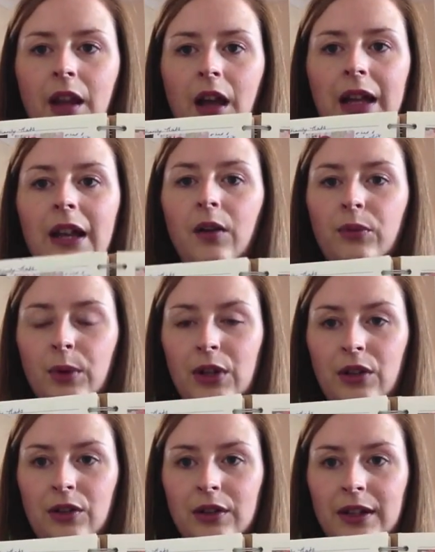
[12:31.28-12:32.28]
I love when
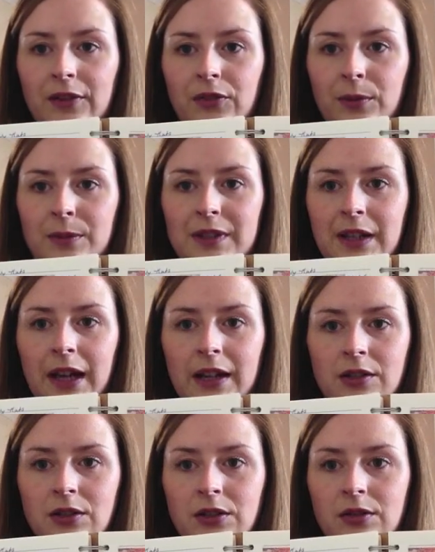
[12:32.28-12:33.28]
you can knit from
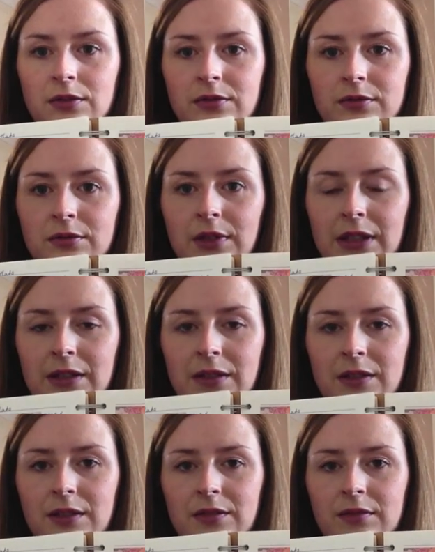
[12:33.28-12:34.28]
Stash.
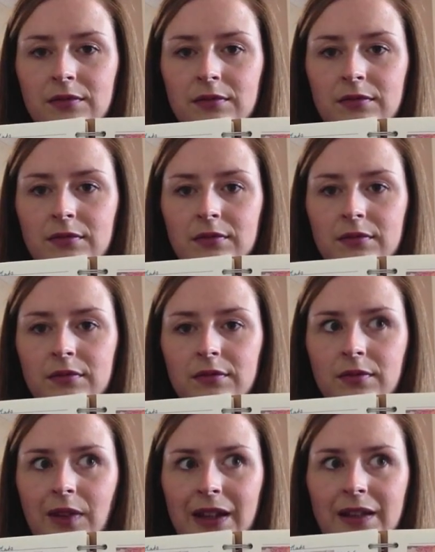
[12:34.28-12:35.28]
There's
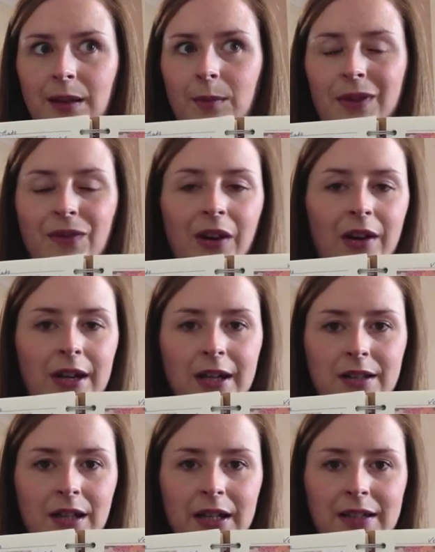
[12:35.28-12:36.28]
something very
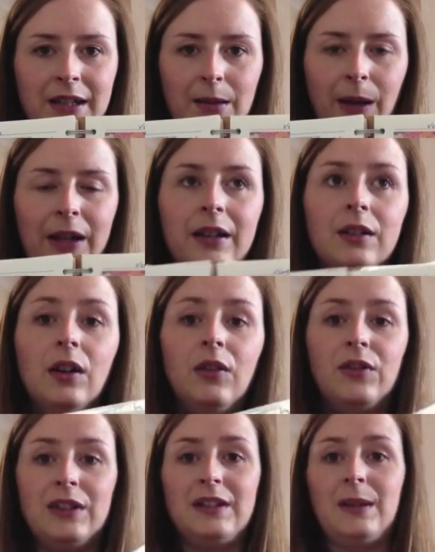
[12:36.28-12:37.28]
exciting about it.
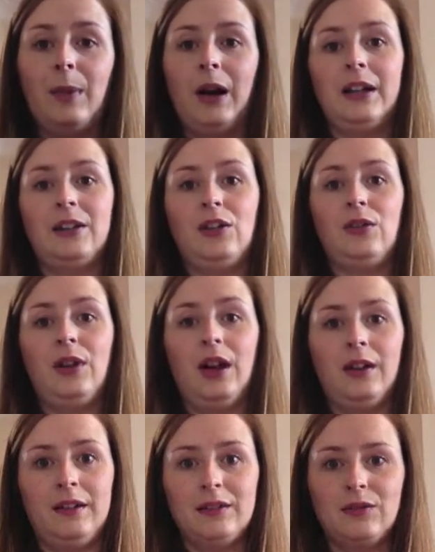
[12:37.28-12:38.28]
Obviously buying new
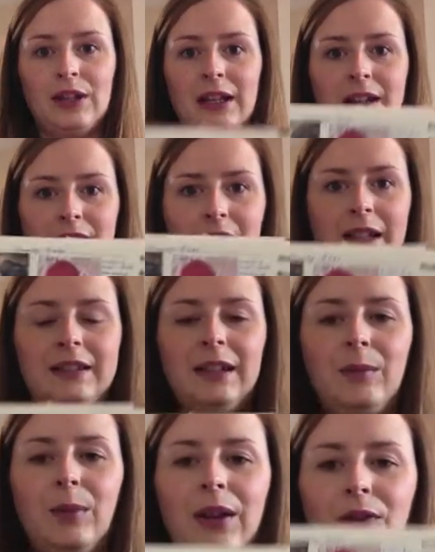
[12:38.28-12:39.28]
yarn is really
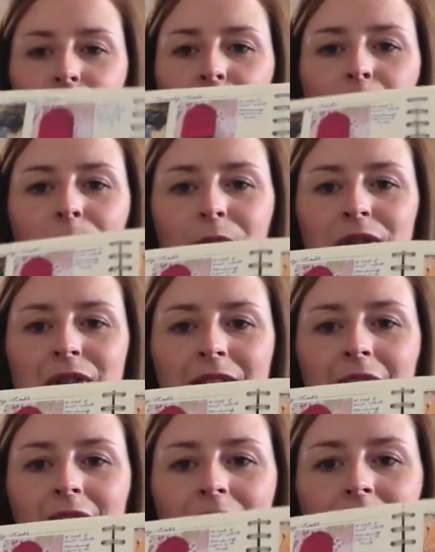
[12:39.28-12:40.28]
exciting, but if you can put
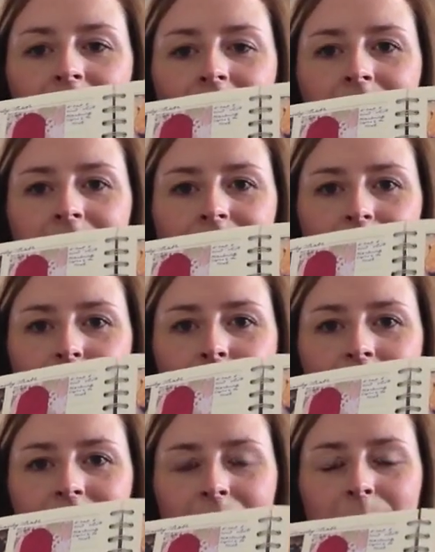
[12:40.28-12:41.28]
together colours and
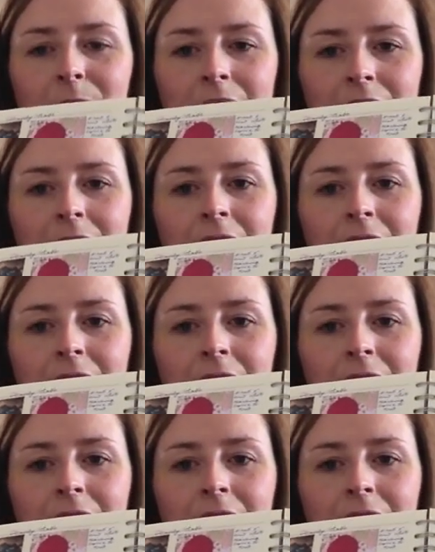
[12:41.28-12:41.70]
make something